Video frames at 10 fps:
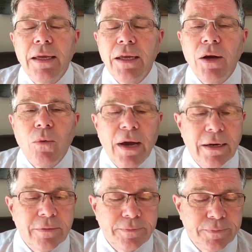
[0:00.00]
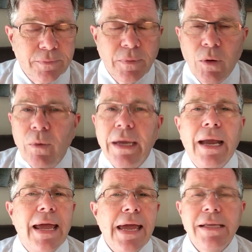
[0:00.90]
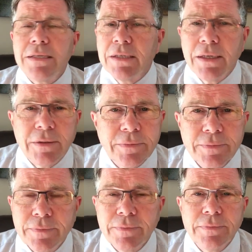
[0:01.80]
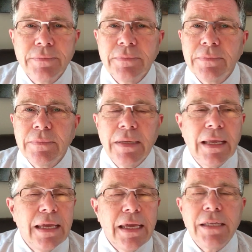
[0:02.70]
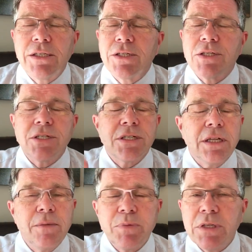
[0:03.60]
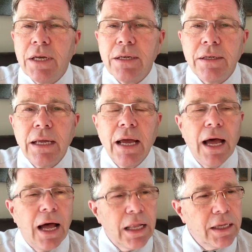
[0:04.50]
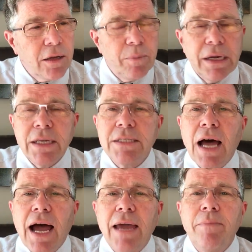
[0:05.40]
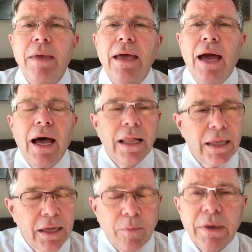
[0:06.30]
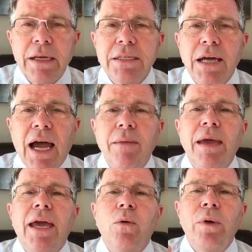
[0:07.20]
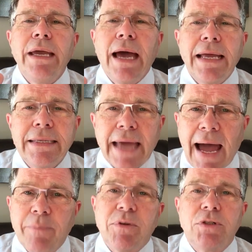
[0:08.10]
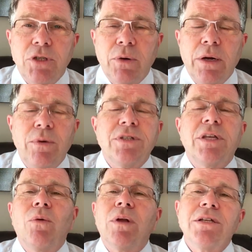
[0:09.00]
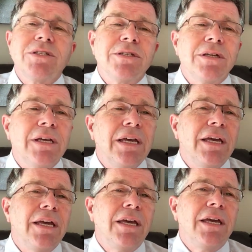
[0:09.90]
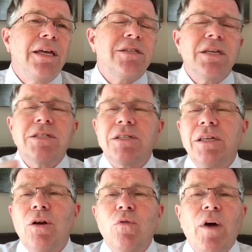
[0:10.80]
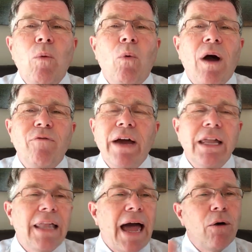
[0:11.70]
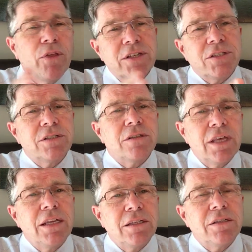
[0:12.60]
you know what? We got to hate sin. It just slips in a little bit at a time, a little bit at a time, and we adapt to it. We just think, well, it's you know, if I allow this thing,